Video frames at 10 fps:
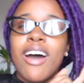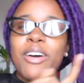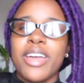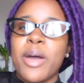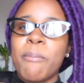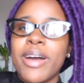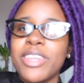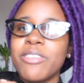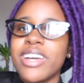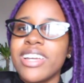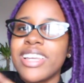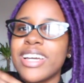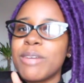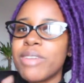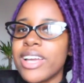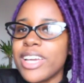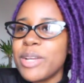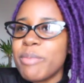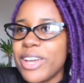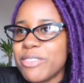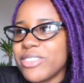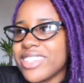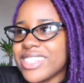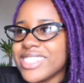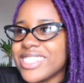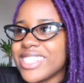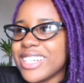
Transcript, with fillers: Oh yeah, and by the way, like I'm not getting paid for this.